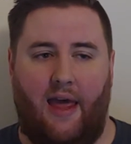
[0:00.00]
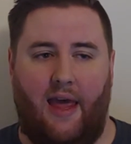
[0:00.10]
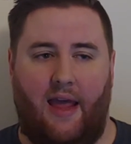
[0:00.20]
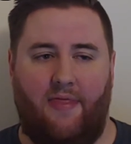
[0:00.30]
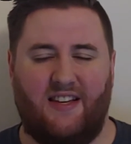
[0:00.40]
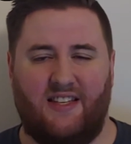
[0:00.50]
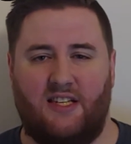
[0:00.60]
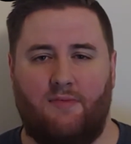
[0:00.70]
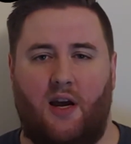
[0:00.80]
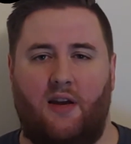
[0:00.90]
And this
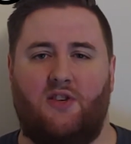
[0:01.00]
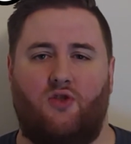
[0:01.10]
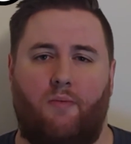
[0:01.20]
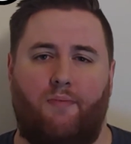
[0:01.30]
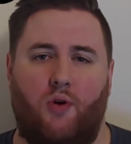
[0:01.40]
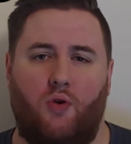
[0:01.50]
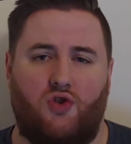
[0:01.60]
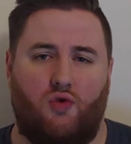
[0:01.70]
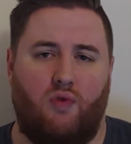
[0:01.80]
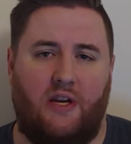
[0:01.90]
system got a nice little
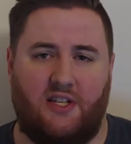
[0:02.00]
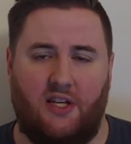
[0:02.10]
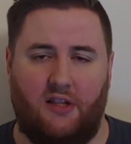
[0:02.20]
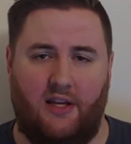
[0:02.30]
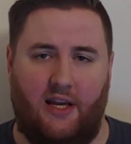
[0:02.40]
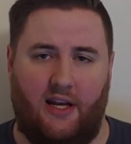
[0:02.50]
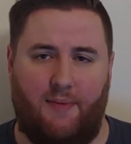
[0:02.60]
boost recently,